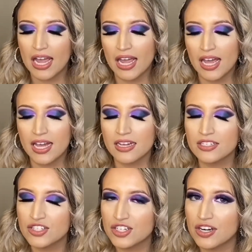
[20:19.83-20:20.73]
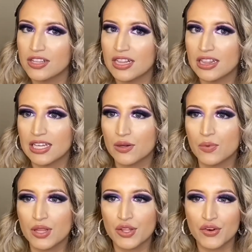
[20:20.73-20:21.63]
and share the link
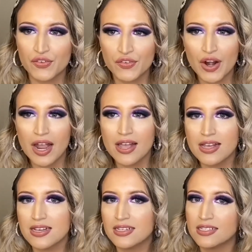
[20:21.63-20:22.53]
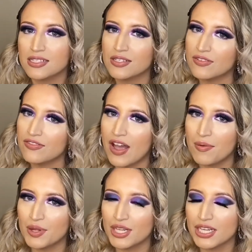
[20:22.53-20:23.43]
with your friends,
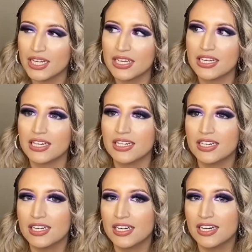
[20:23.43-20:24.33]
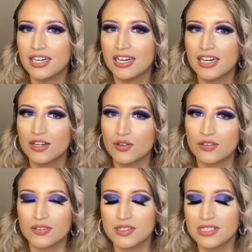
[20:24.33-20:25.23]
family,
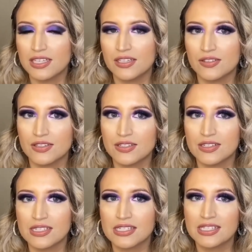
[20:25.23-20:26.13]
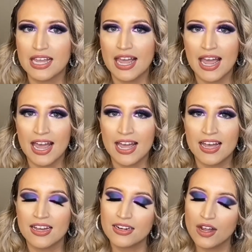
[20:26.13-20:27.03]
conocidos.
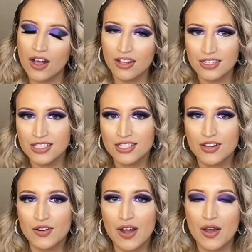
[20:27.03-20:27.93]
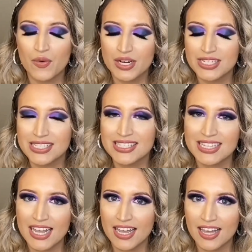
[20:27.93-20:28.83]
And also, I wanted to
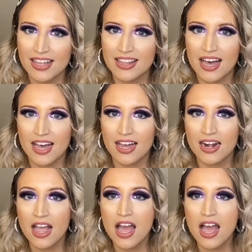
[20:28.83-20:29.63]
say that